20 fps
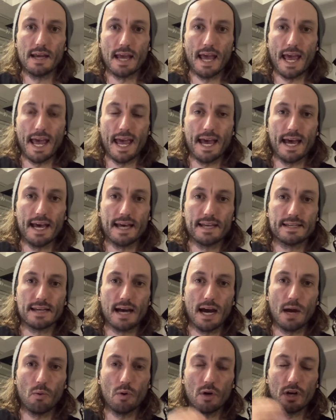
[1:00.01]
and
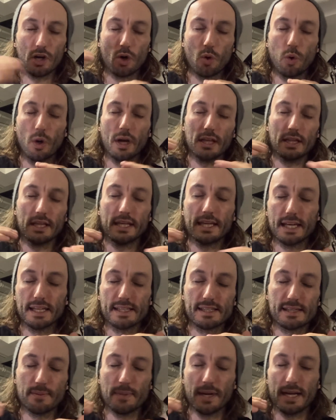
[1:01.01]
I want to quickly get
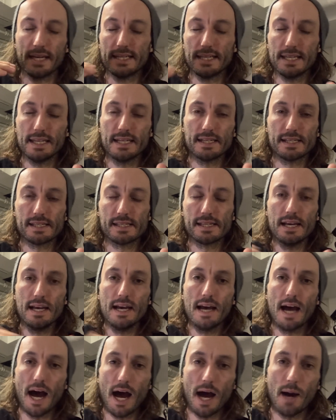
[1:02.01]
some ideas
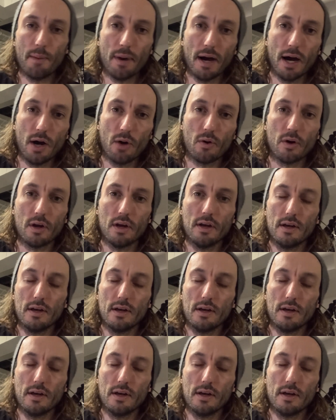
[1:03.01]
about